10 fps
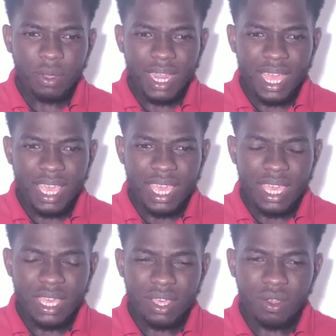would
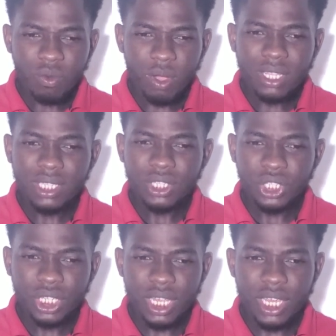I want to
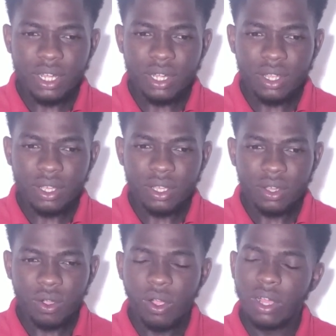share
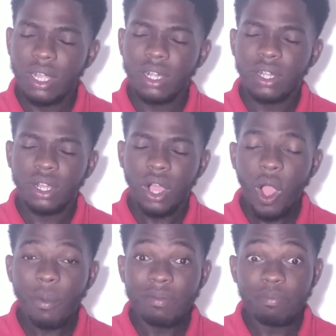or
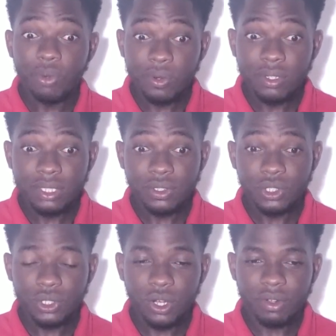how
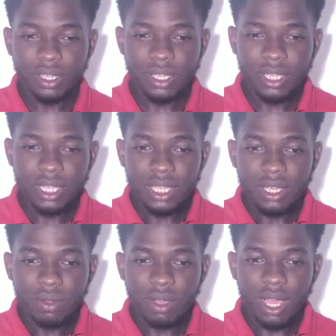important, Shari,
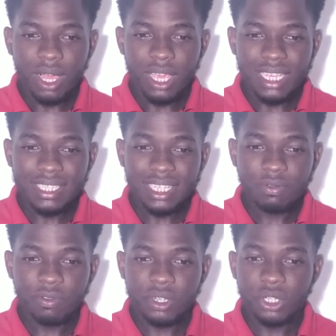uh, is
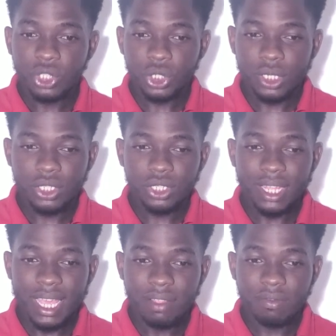it for the church
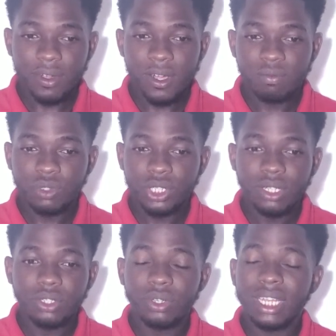to involve
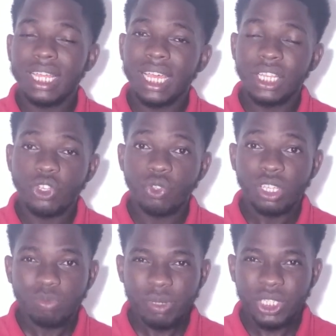children and
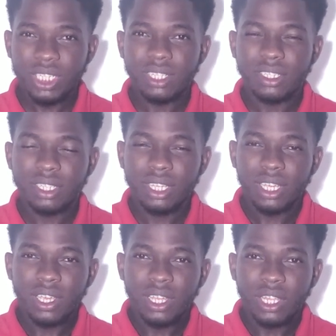youth in missions?
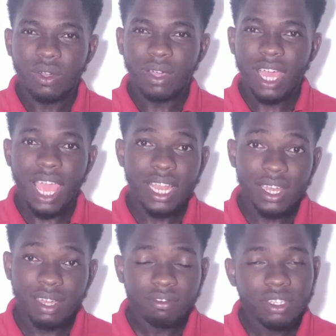Now, I
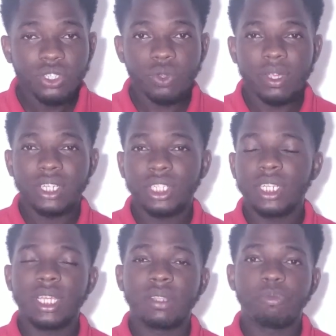love this
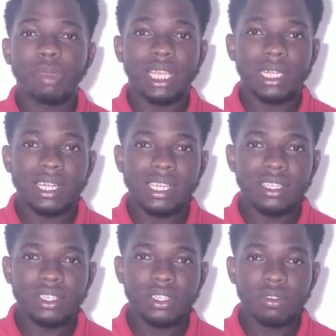question
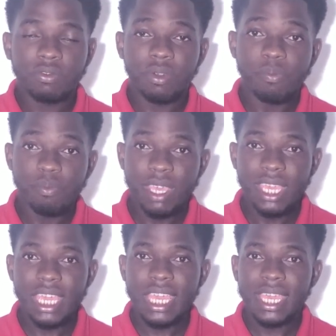because for
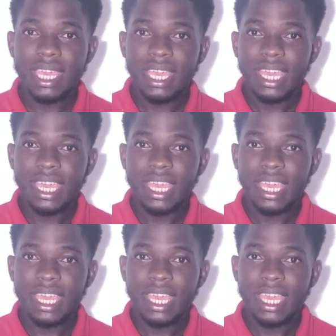me,